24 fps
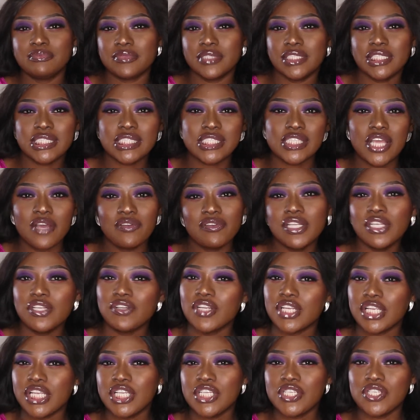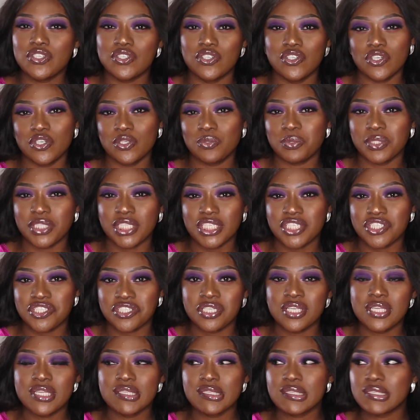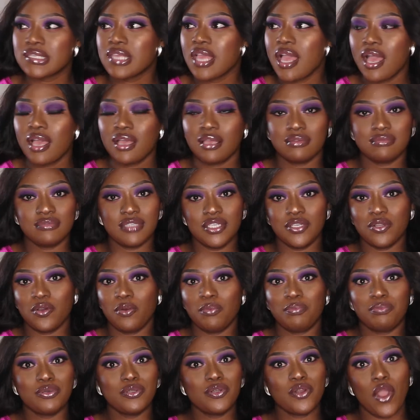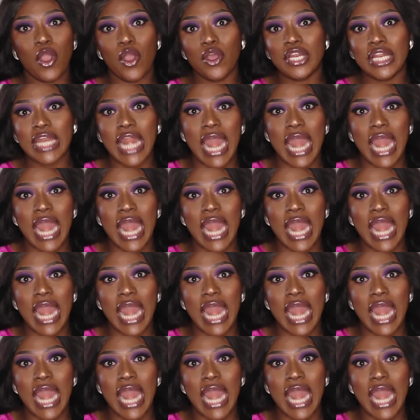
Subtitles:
it's not really looking good with the jeans, put on an